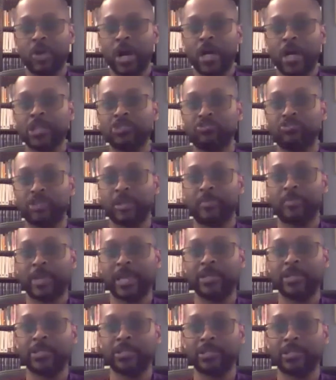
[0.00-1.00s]
hundred
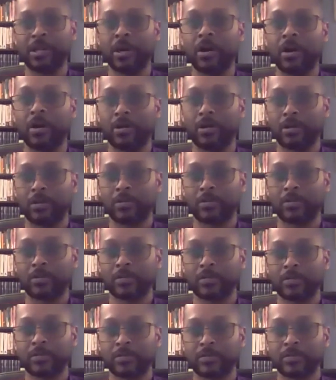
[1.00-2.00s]
pages long,
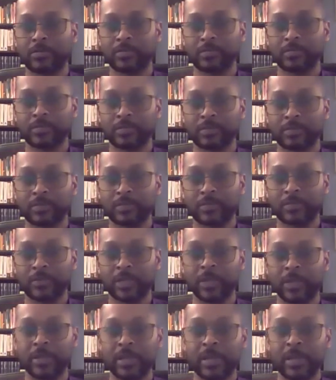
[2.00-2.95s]
right?